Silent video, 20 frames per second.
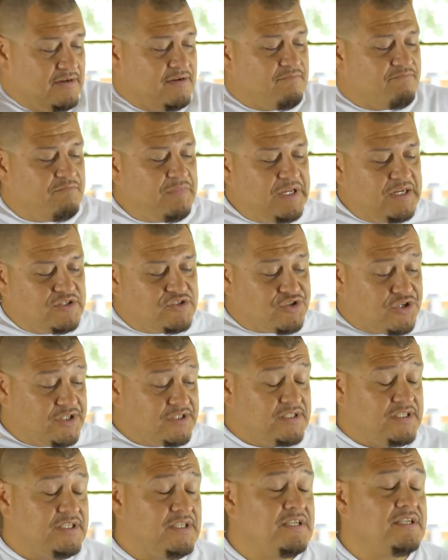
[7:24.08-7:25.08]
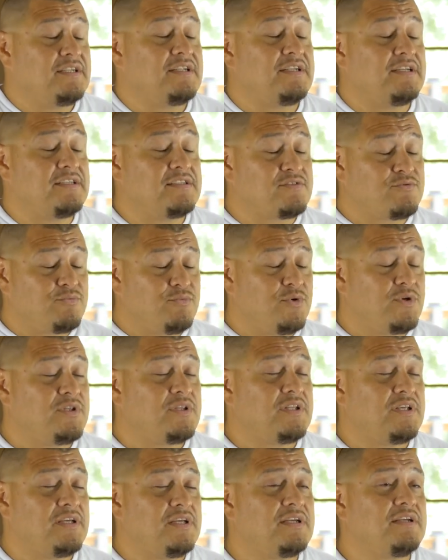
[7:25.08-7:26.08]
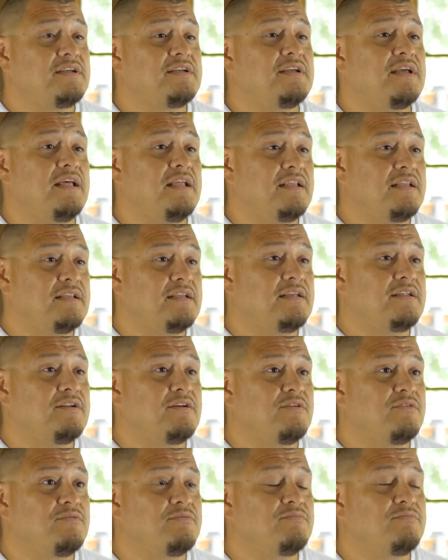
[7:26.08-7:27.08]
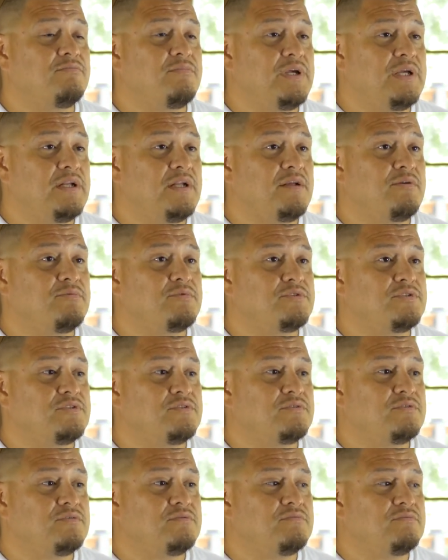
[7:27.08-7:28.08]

Being trusted is one thing, and, being able to,